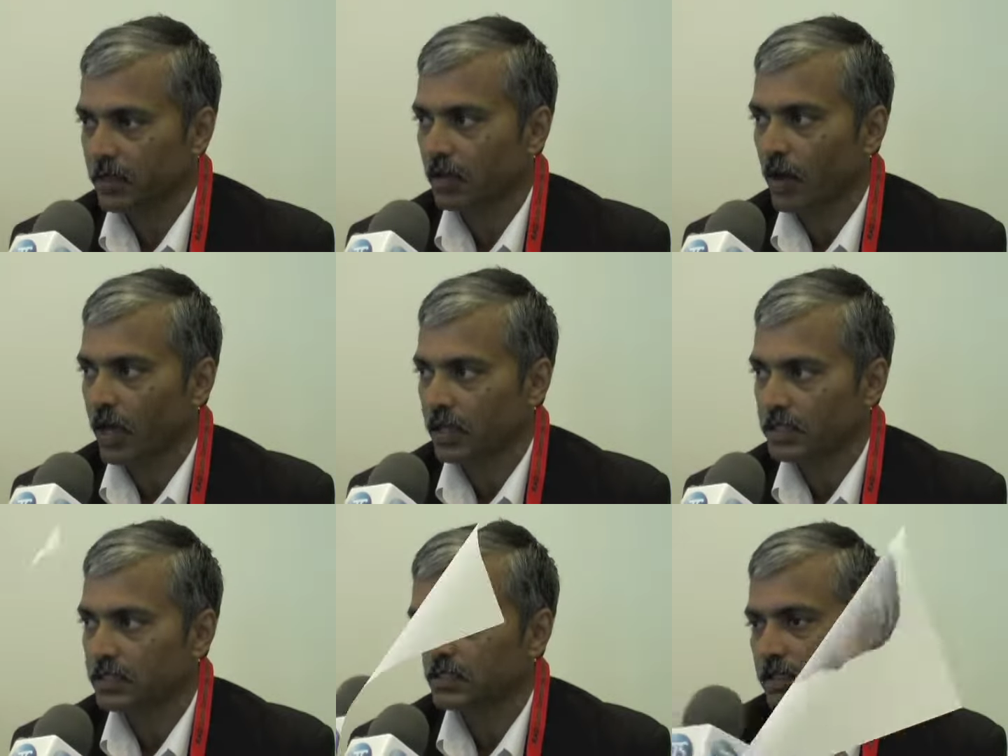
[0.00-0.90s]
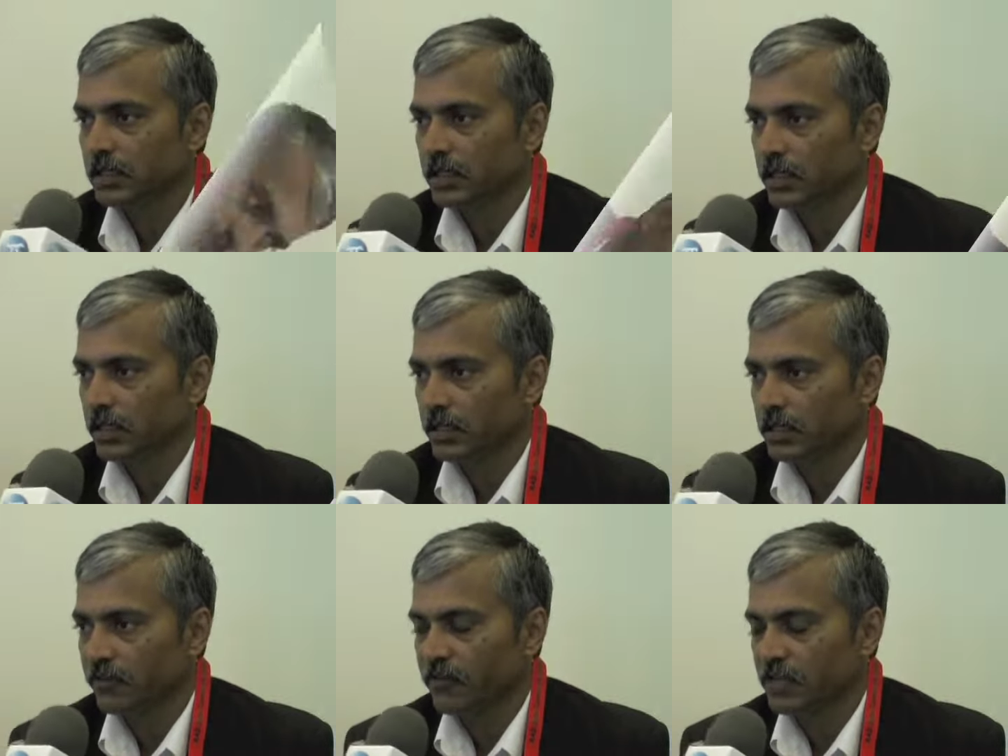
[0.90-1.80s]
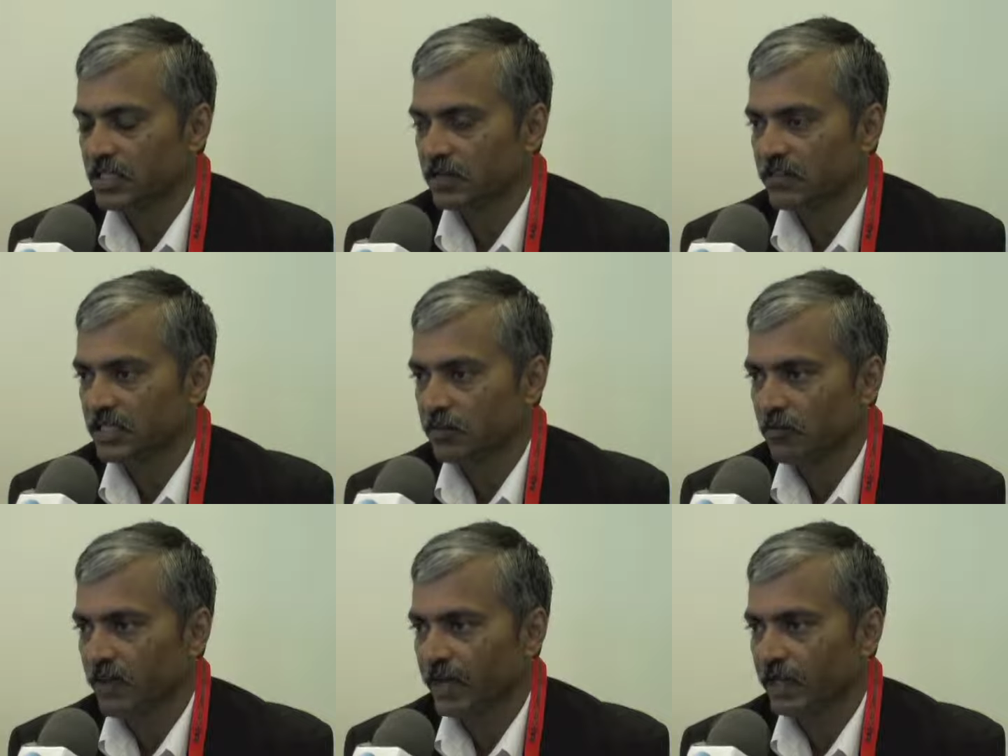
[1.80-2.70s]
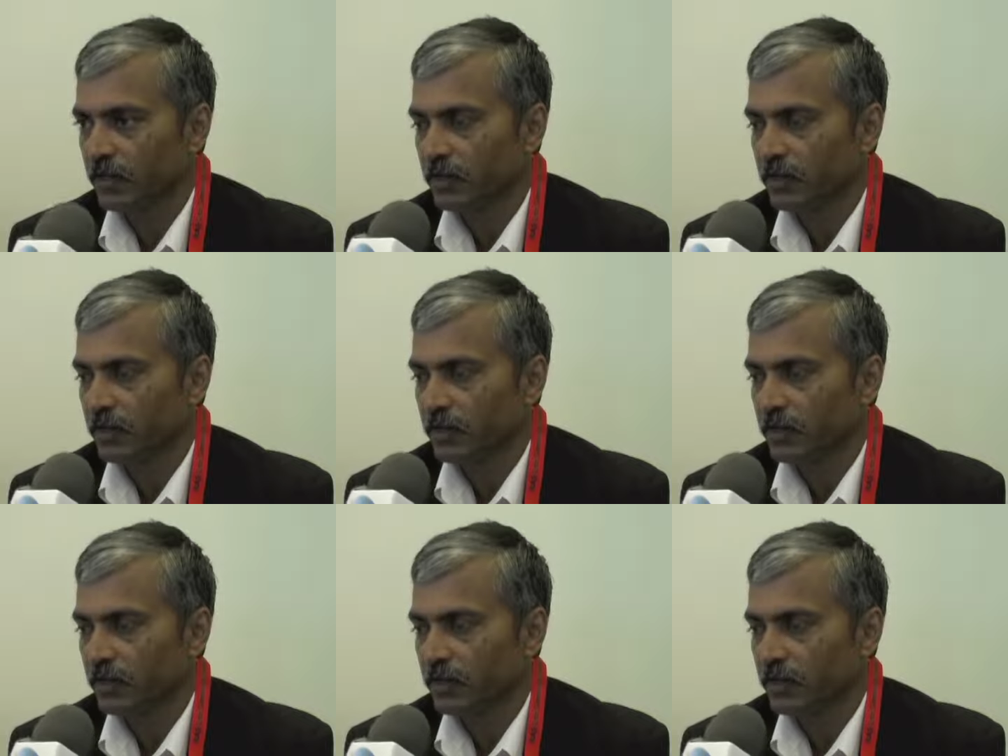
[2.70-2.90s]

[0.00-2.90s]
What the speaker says: and Wireless. Tstt is a full service provider.